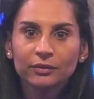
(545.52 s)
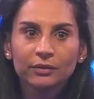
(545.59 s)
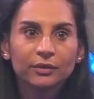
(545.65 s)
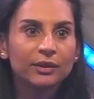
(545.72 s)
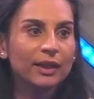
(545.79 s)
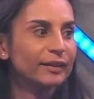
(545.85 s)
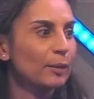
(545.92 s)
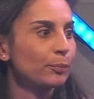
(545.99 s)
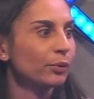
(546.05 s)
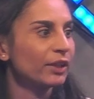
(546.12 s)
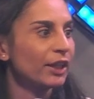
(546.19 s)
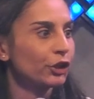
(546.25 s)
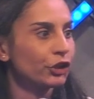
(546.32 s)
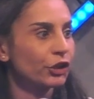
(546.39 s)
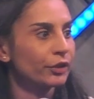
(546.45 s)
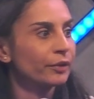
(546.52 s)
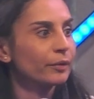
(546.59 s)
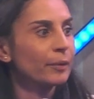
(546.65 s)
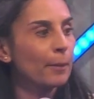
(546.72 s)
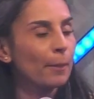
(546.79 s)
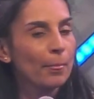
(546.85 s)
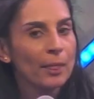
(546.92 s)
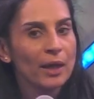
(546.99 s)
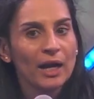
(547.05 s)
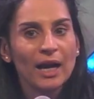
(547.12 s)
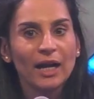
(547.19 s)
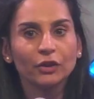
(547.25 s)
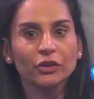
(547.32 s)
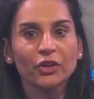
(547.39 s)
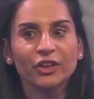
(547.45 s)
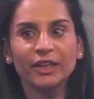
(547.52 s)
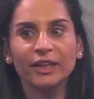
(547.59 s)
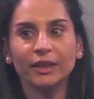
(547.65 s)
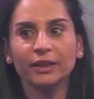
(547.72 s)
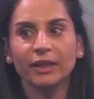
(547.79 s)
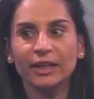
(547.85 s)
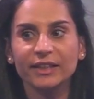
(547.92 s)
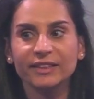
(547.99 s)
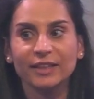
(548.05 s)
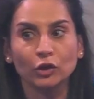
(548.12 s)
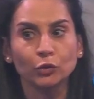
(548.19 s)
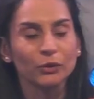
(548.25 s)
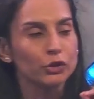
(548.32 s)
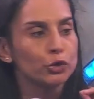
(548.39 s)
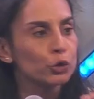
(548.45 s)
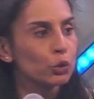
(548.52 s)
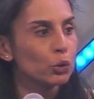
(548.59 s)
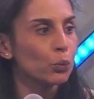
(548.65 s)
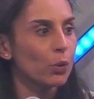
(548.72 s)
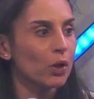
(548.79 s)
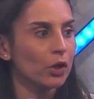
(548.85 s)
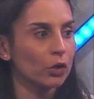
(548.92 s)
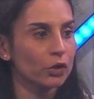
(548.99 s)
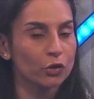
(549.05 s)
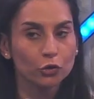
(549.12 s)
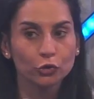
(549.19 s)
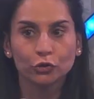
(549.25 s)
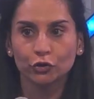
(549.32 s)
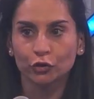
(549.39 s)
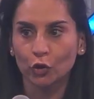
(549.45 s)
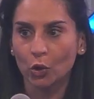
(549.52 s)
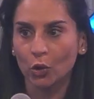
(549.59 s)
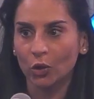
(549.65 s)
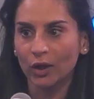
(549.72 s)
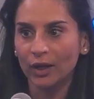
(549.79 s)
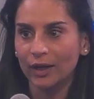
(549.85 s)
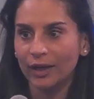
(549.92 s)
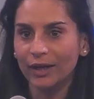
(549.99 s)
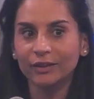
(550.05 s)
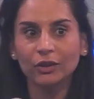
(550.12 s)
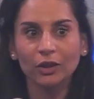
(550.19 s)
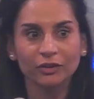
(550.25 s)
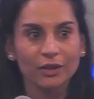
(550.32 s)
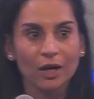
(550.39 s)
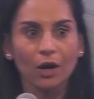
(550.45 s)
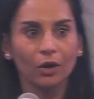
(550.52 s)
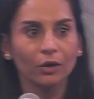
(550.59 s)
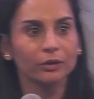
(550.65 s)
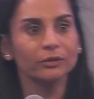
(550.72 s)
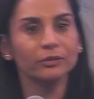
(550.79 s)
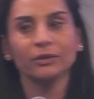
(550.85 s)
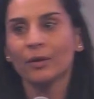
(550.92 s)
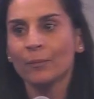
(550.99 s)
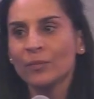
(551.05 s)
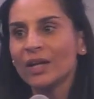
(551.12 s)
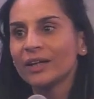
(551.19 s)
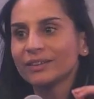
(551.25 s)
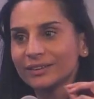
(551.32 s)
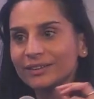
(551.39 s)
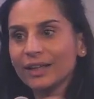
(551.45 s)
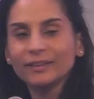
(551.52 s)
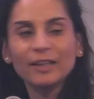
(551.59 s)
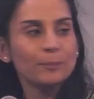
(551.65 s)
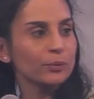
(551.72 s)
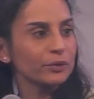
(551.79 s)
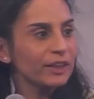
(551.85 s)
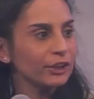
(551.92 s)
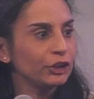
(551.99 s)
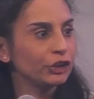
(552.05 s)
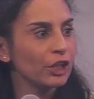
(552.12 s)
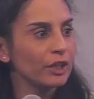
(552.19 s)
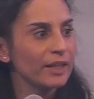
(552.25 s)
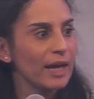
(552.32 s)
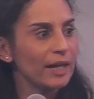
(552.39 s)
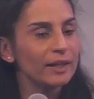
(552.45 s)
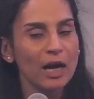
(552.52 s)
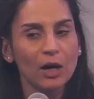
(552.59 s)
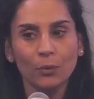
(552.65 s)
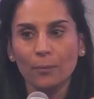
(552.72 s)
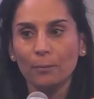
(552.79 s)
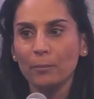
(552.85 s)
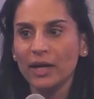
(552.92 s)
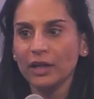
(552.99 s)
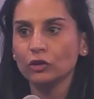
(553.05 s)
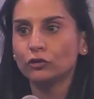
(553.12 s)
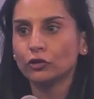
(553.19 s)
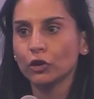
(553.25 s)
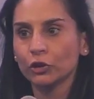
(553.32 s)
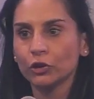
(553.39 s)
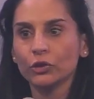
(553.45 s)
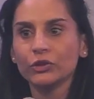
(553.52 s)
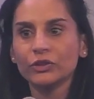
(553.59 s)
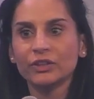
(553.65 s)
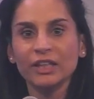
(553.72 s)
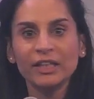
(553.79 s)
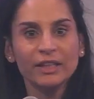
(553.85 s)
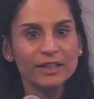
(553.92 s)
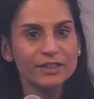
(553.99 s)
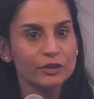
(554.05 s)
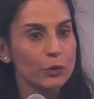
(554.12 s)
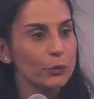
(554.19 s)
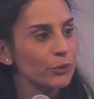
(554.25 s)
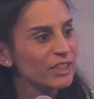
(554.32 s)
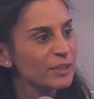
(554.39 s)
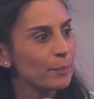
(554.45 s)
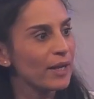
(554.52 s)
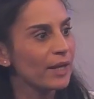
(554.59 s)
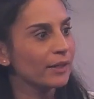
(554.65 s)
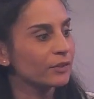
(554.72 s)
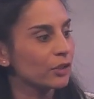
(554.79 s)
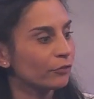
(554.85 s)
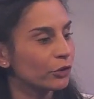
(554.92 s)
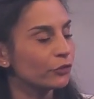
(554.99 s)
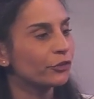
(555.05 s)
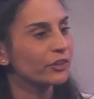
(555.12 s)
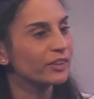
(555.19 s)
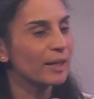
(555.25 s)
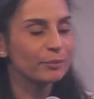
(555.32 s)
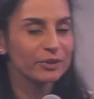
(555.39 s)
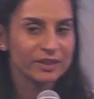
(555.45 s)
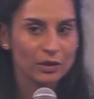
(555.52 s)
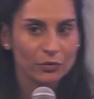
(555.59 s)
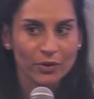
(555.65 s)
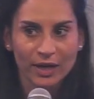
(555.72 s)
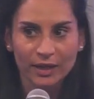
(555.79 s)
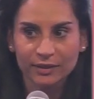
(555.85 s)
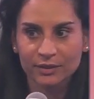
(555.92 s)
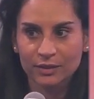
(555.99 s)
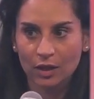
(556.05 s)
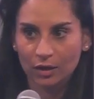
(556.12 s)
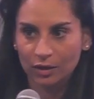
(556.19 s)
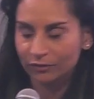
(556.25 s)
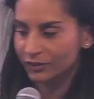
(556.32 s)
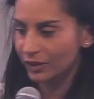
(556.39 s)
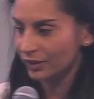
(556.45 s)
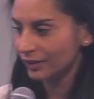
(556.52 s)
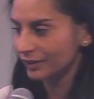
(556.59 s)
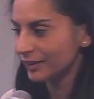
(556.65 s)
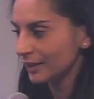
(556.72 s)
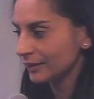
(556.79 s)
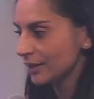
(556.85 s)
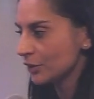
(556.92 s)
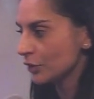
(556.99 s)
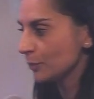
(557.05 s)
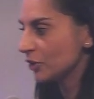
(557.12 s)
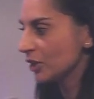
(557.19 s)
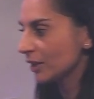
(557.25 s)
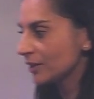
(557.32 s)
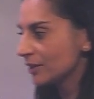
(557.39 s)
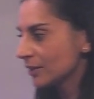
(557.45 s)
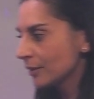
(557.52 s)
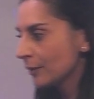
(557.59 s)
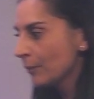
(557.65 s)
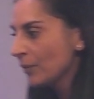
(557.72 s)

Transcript: Data Protection. And the thing is that we do work for and not on data protection, and our main focus is the respect of the fundamental rights of the data subject.